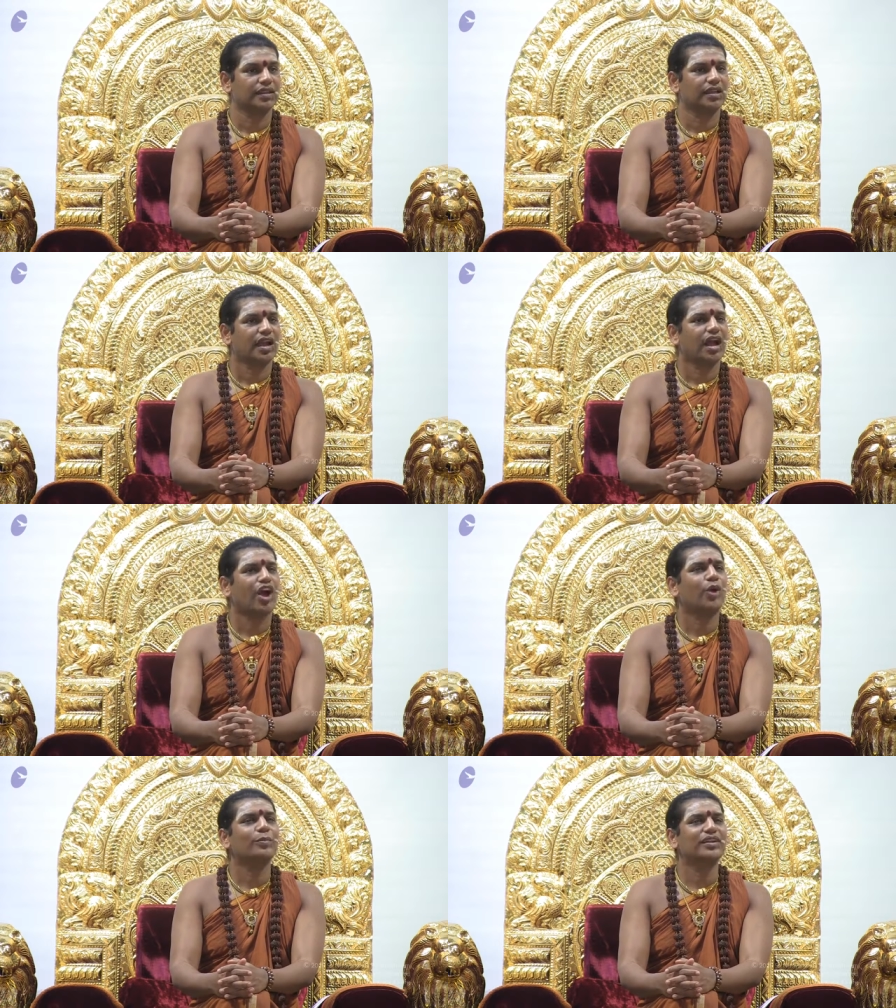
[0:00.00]
How
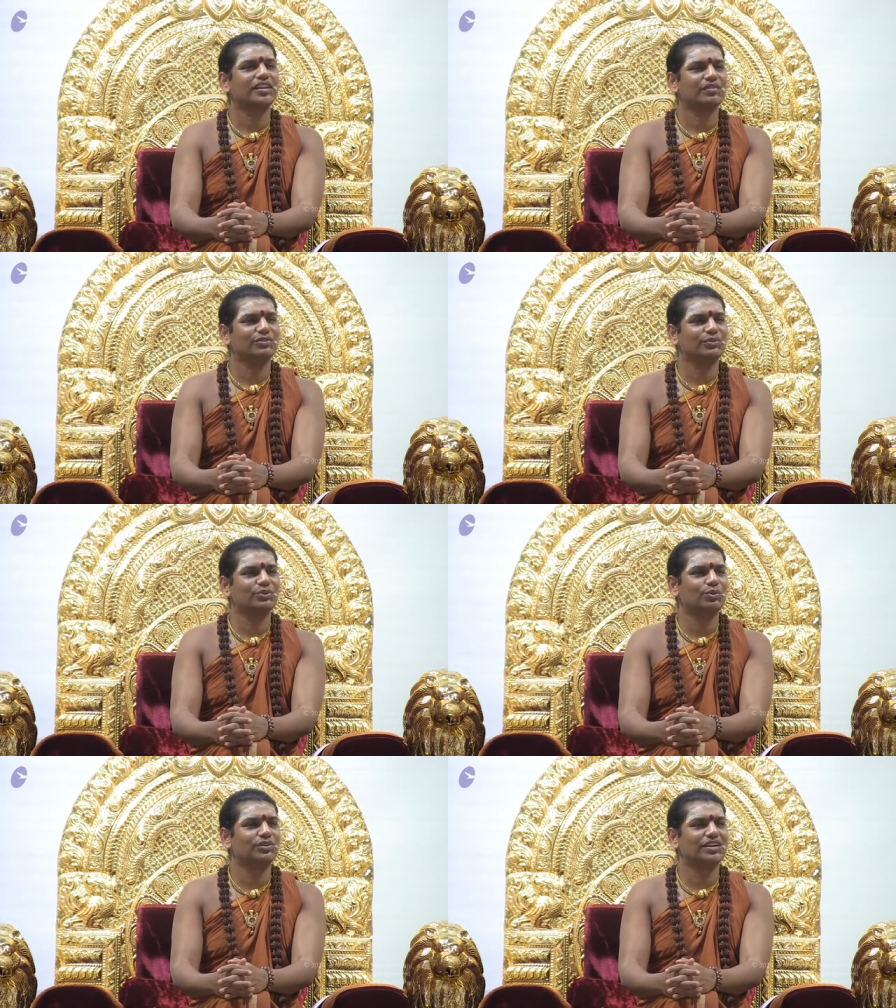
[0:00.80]
many of you
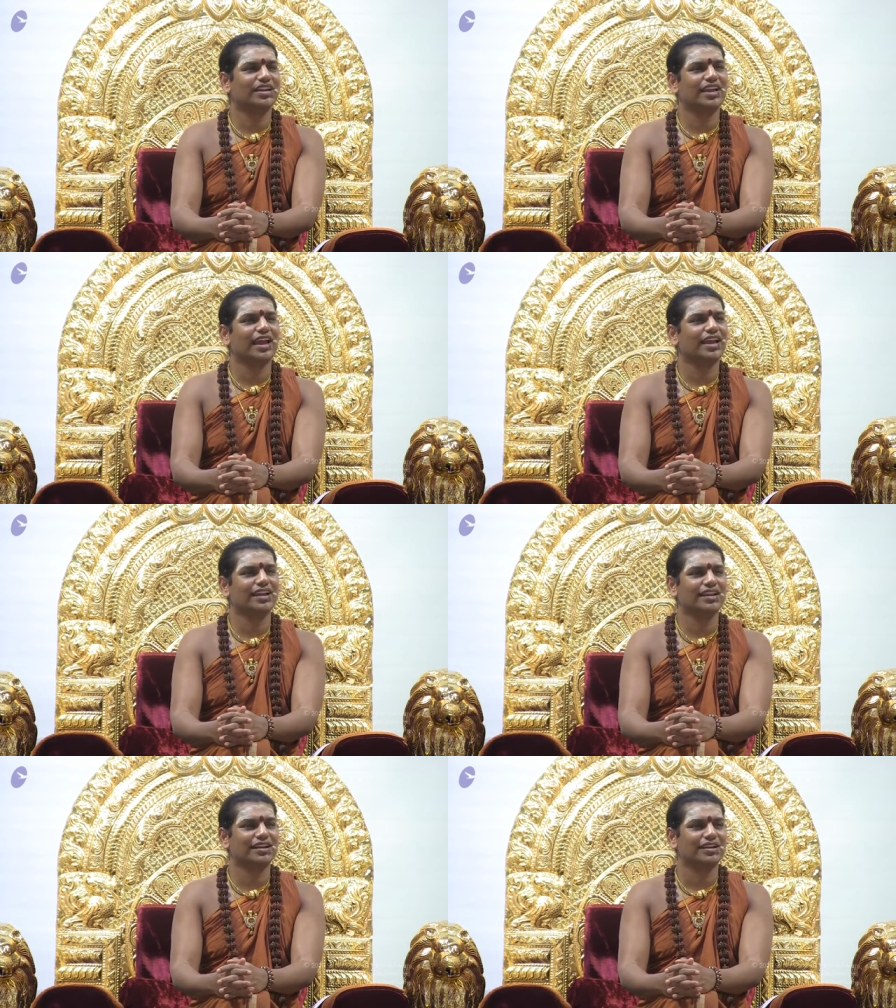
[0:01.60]
don't care
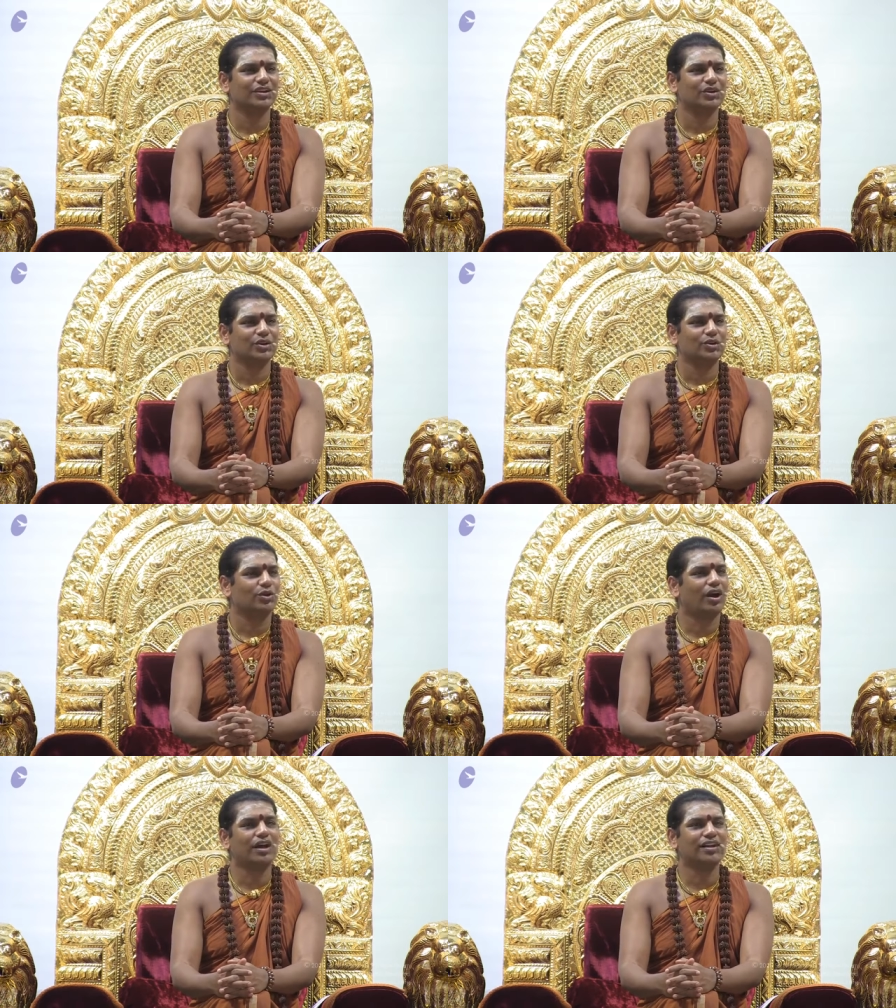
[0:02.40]
to
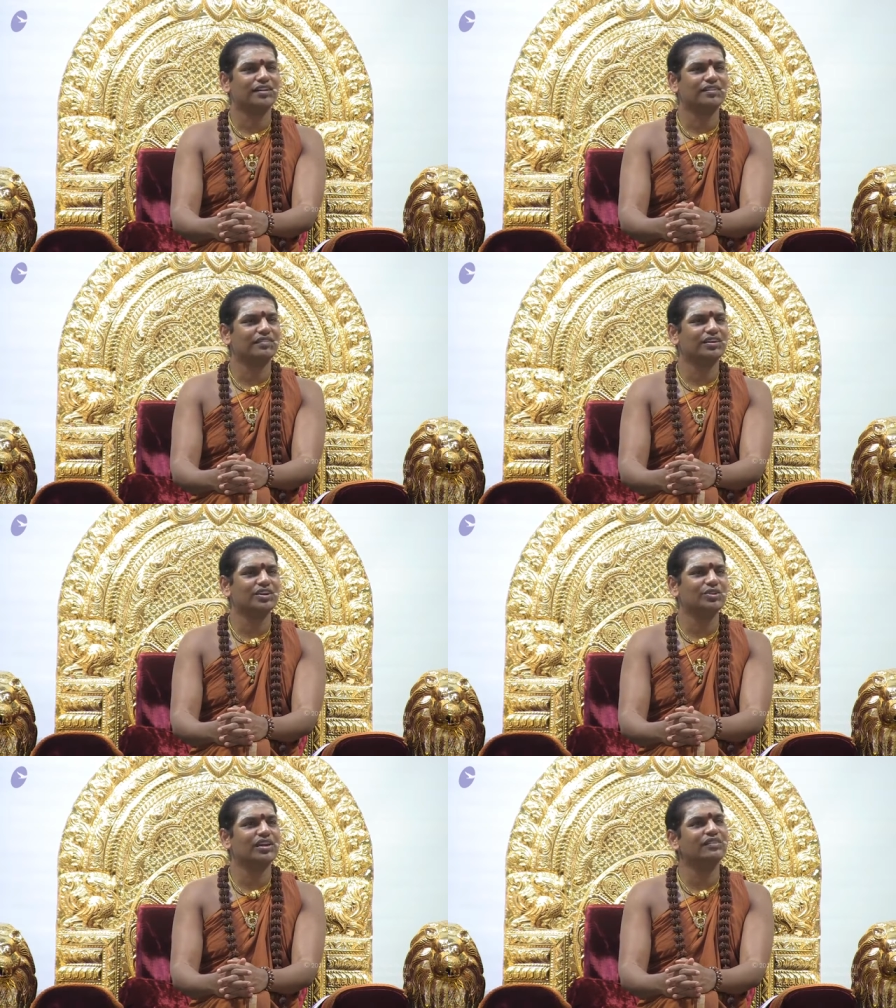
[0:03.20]
honor the word you
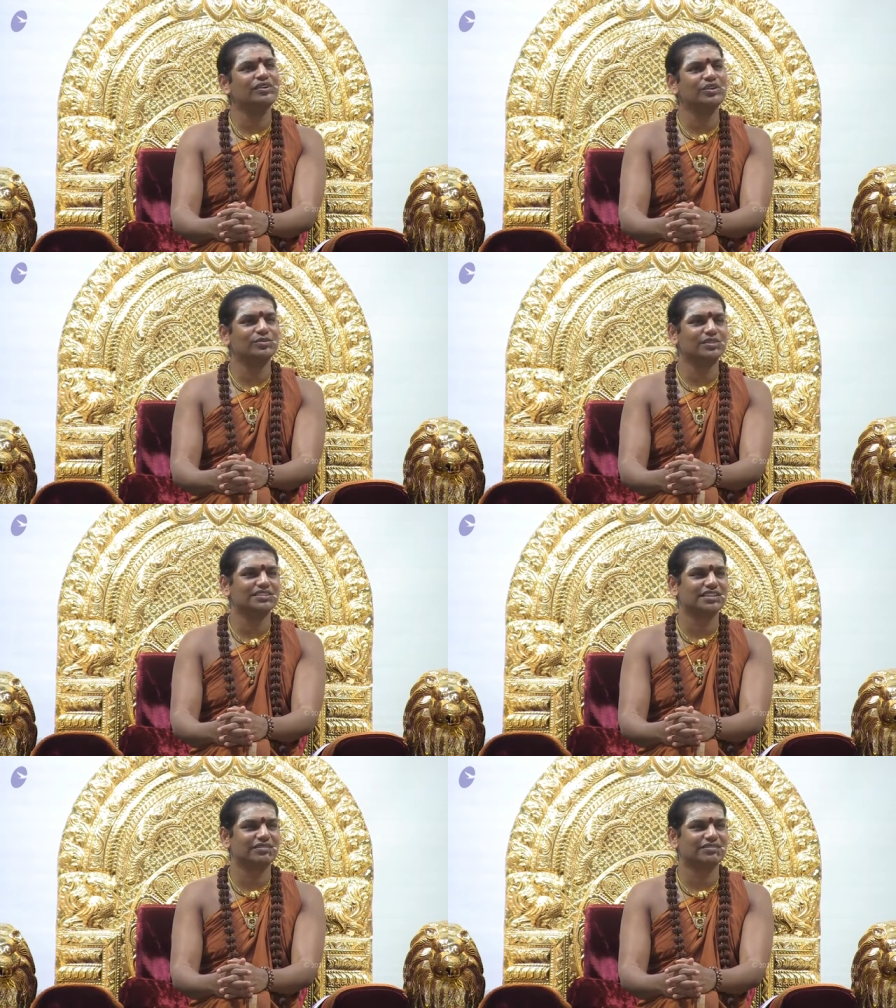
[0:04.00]
gave it to
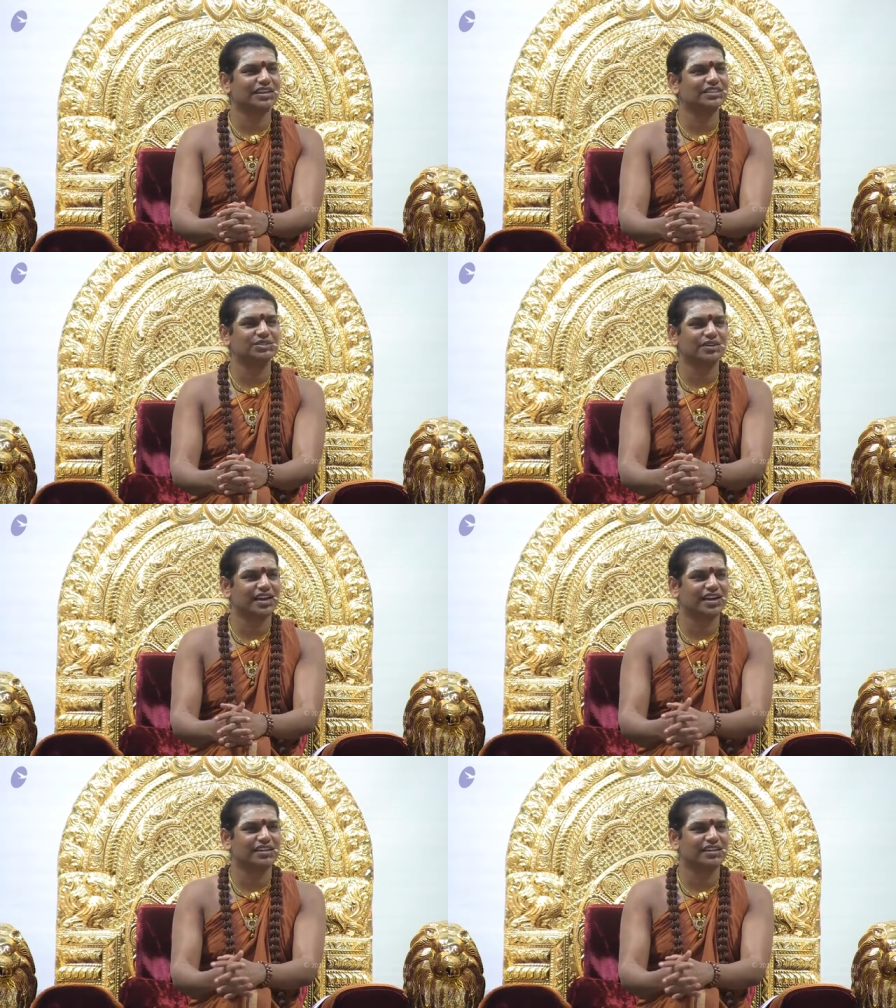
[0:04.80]
yourself? Raise your hand.